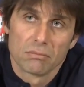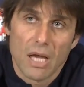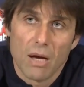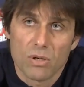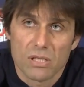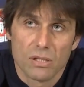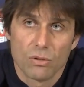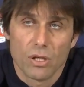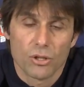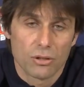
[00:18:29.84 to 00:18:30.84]
our
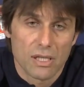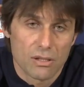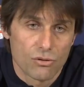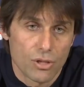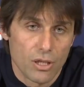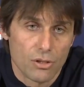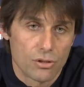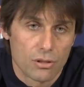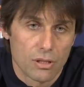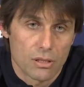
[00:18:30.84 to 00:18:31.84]
situation doesn't
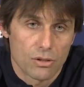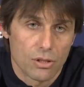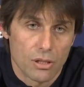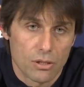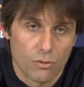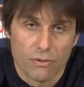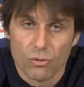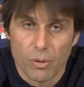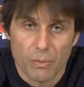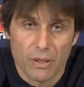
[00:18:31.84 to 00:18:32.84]
change. Doesn't change. We have to
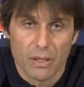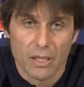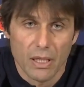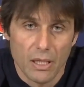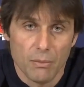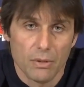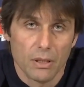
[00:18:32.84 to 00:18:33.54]
prepare the game.